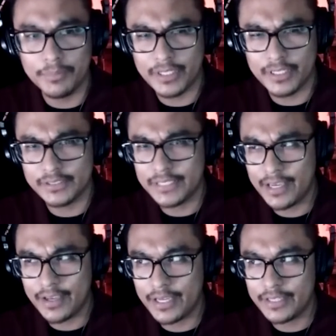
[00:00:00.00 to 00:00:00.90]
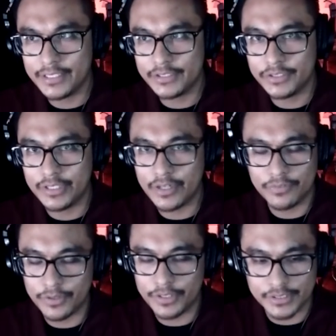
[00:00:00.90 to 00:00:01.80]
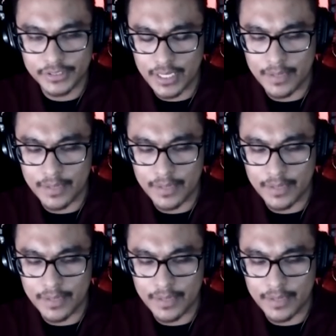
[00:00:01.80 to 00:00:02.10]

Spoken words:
because, hey, I got these two Air Force,